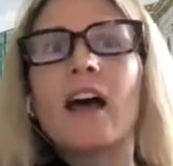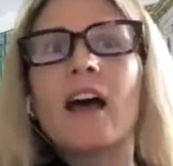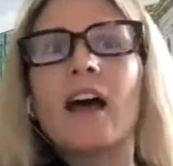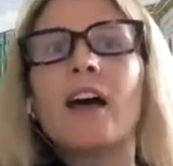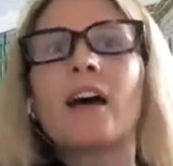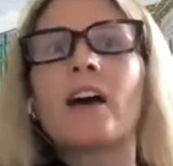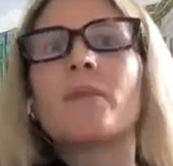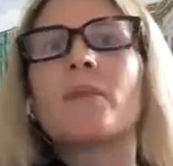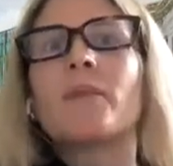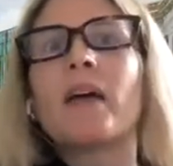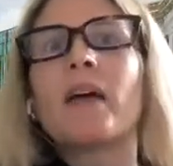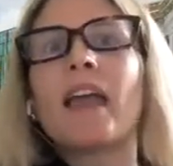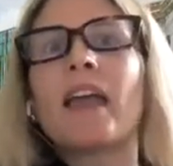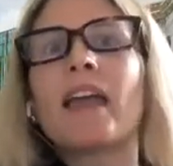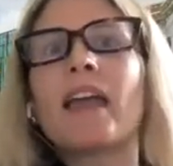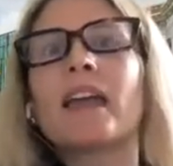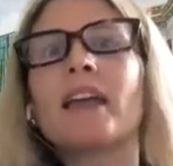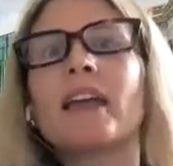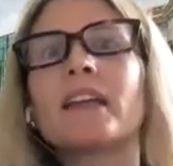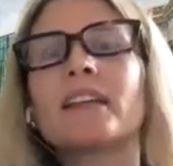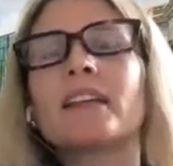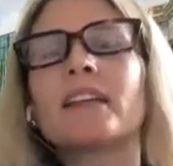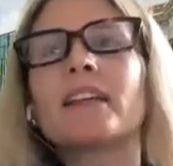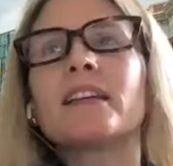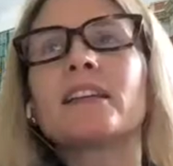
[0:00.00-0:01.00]
And
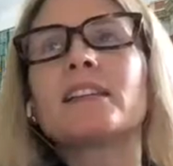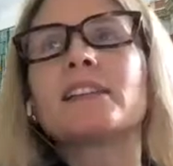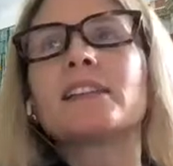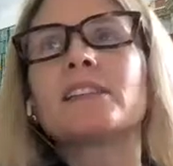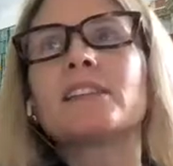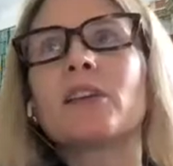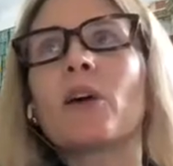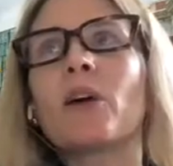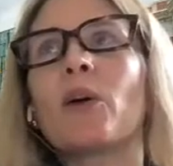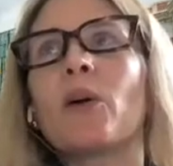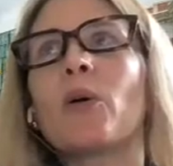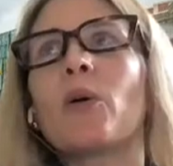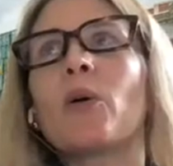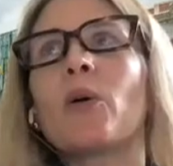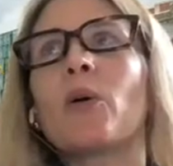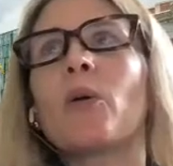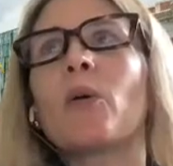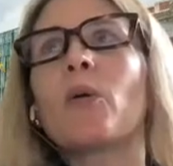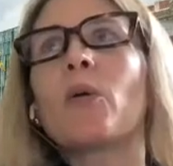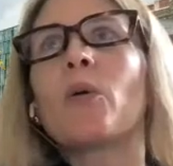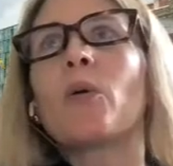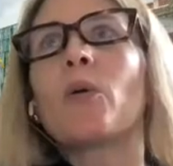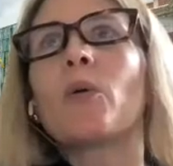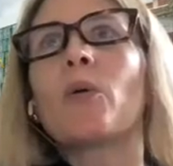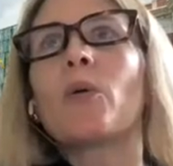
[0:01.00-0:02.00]

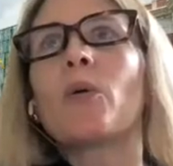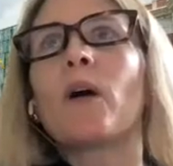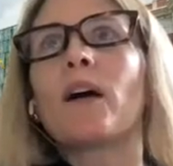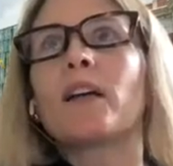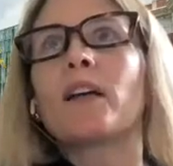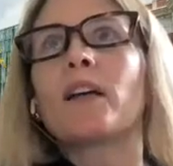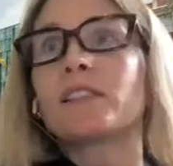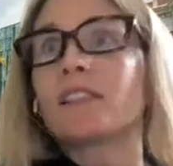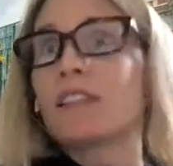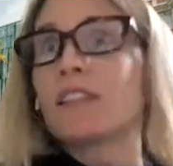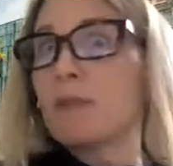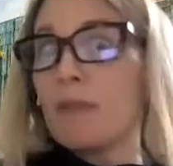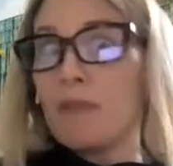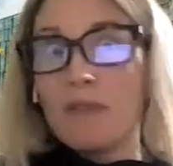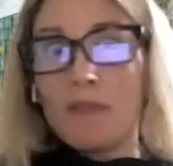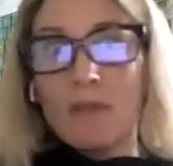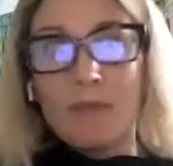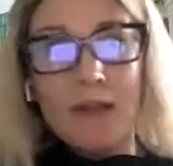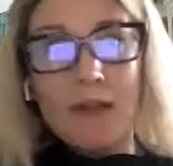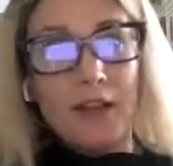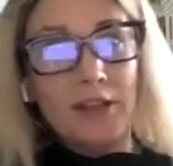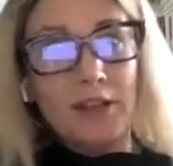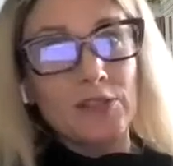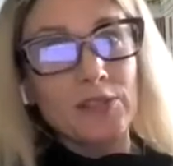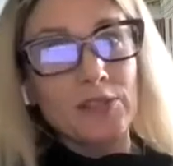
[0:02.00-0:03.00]
so some
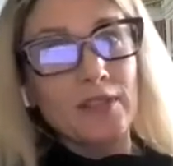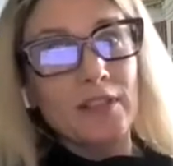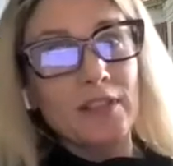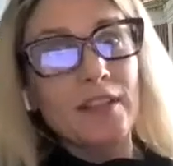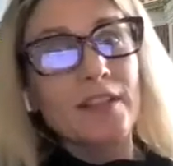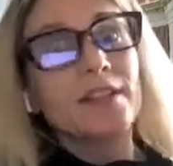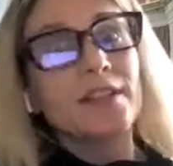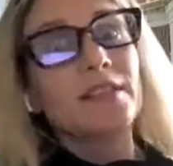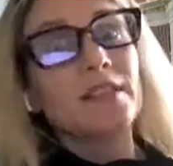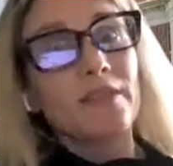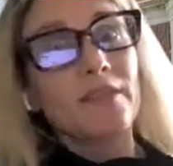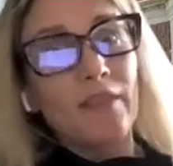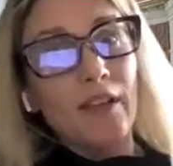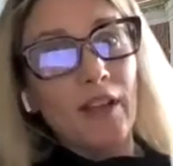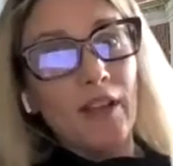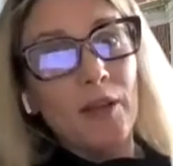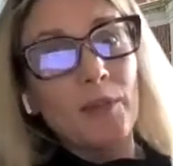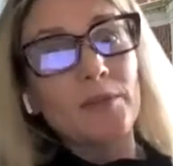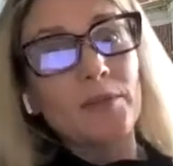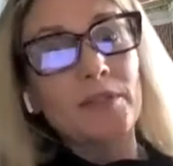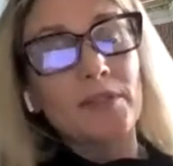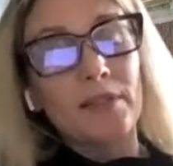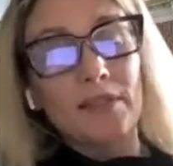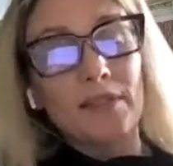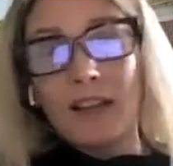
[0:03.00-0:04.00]
of them actually
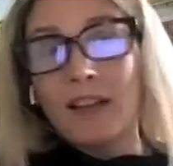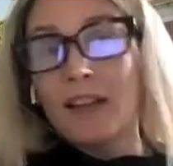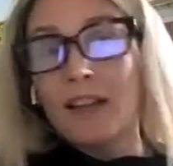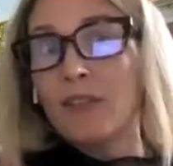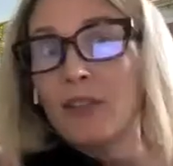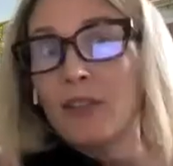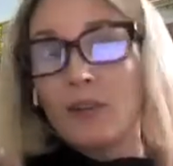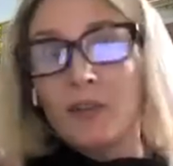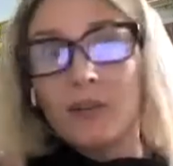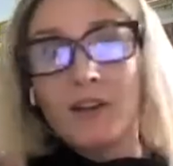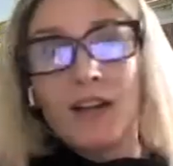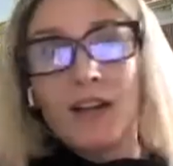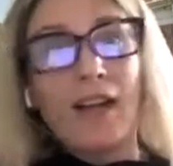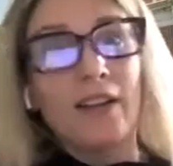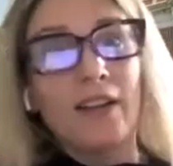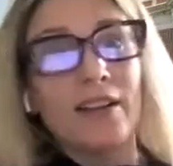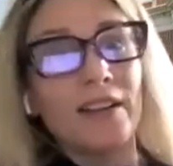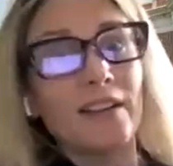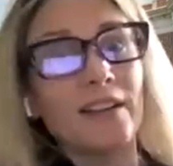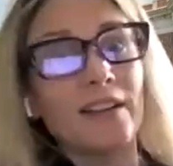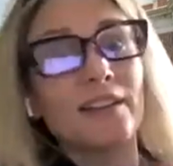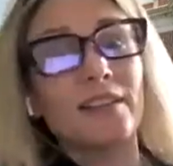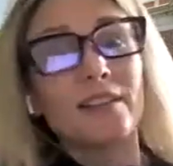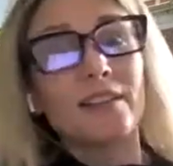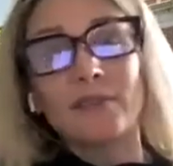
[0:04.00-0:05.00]
developed, like, learn
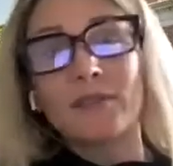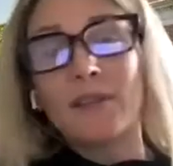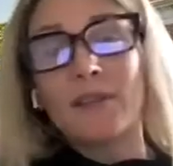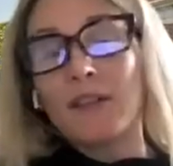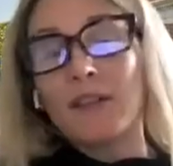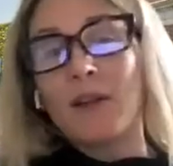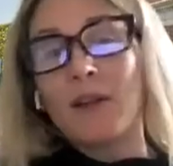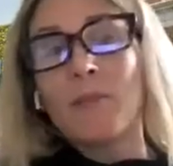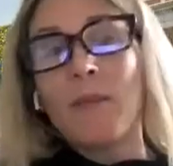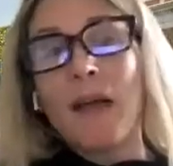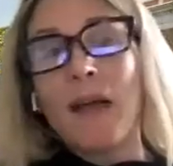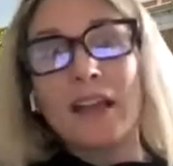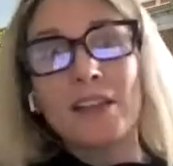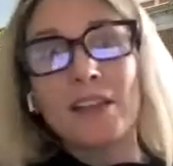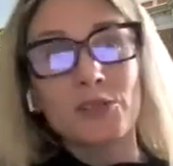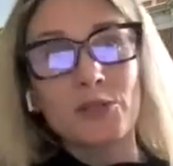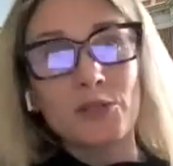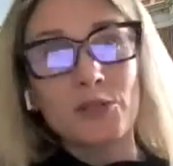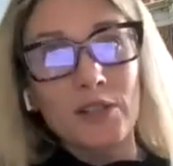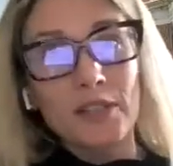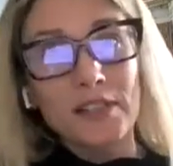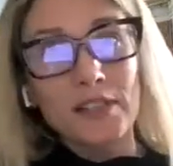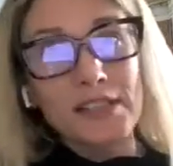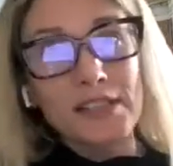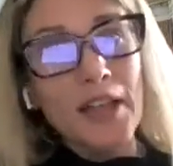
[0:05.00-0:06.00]
how to,
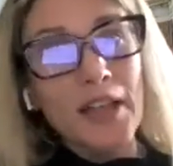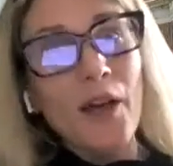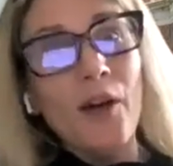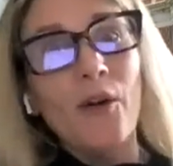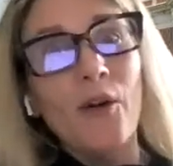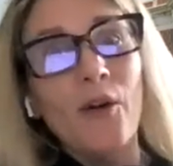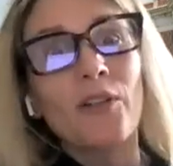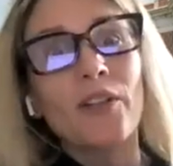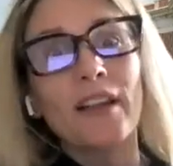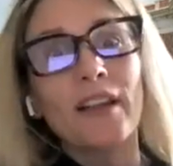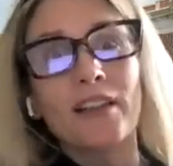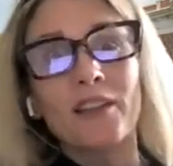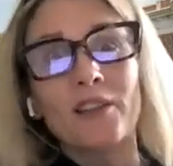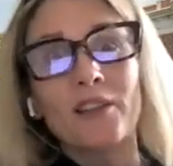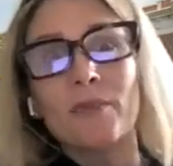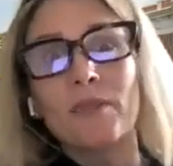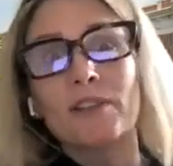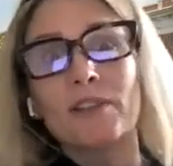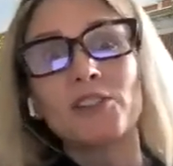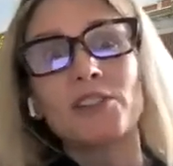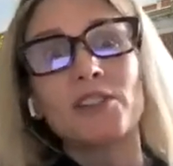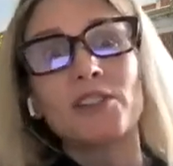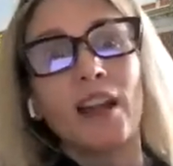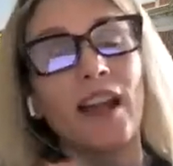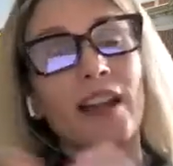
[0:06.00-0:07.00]
master Excel, like
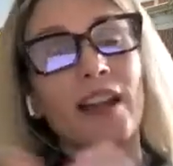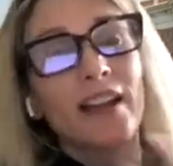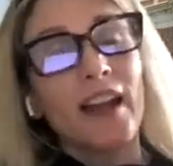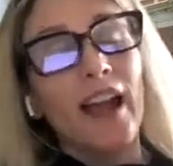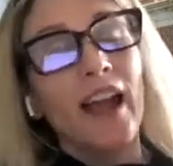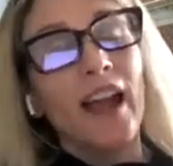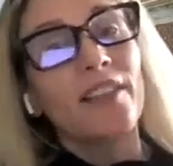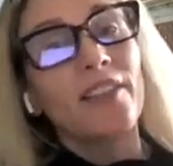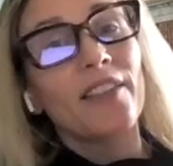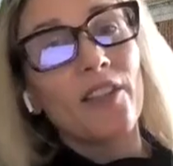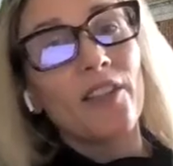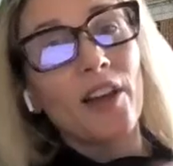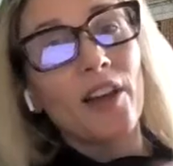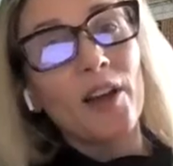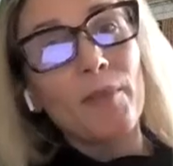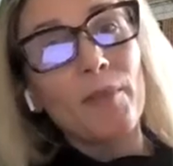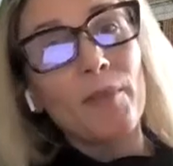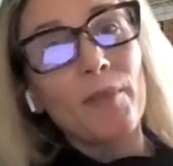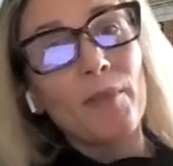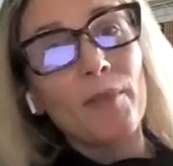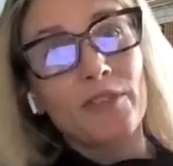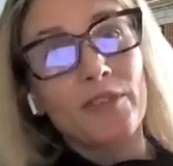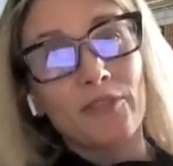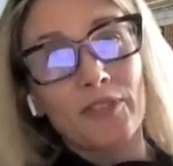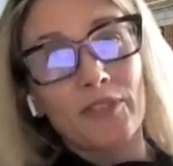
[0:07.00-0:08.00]
you mentioned. I hadn't
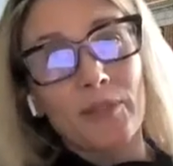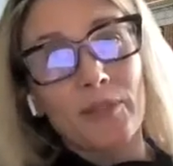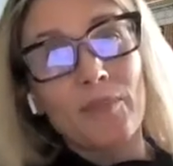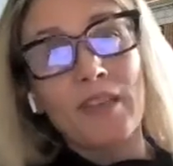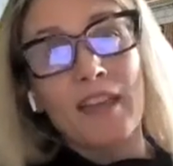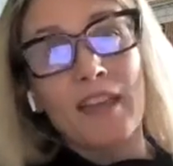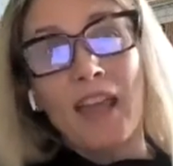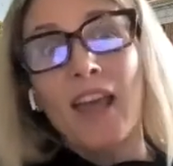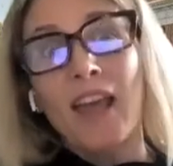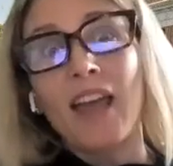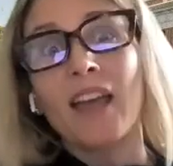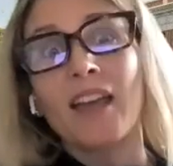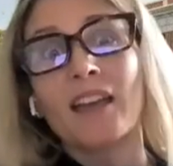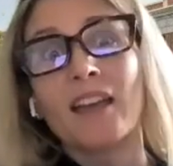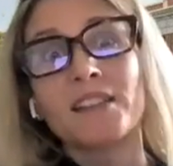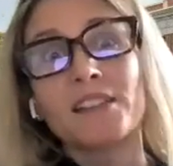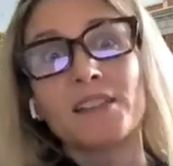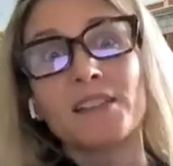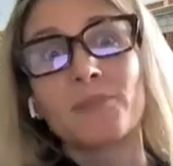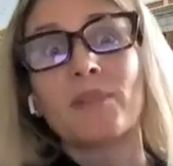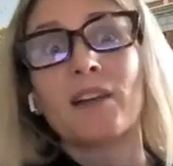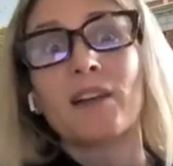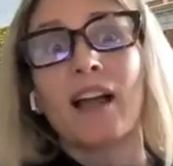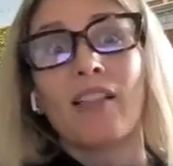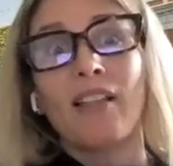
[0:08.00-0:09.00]
thought about the flipping
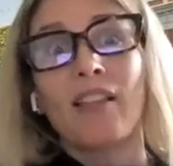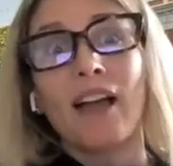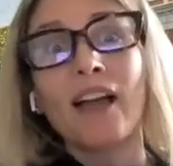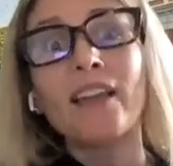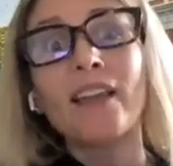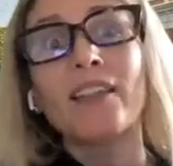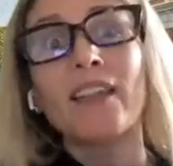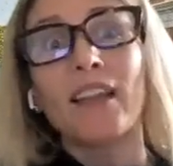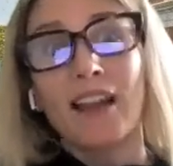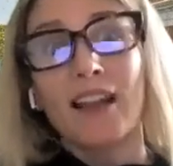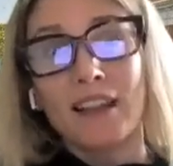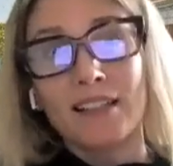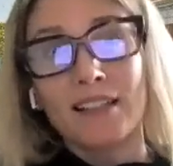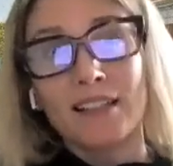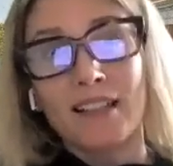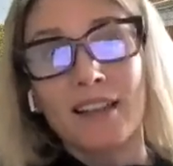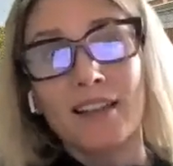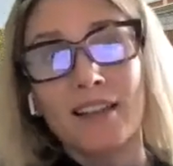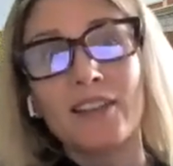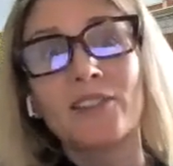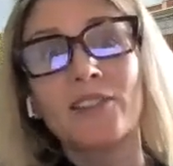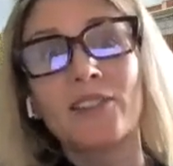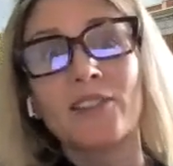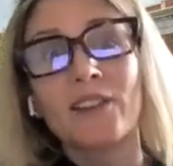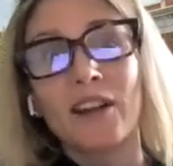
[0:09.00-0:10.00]
eggs, but I like that
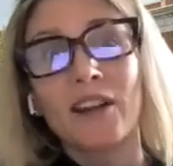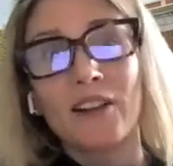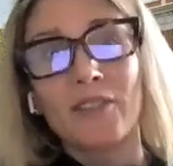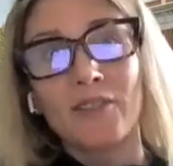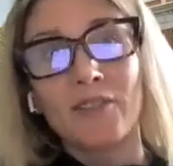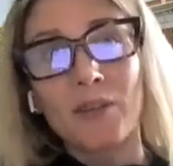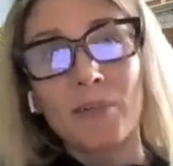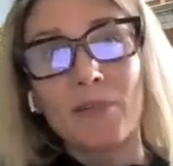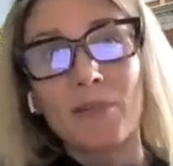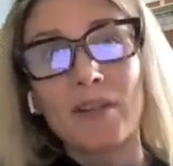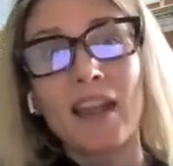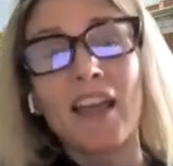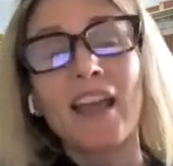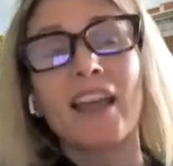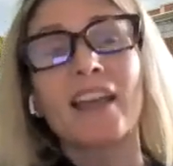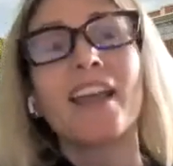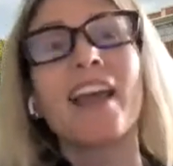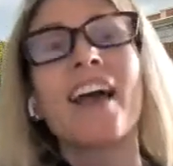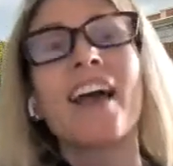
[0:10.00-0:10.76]
idea. Learn how to flip an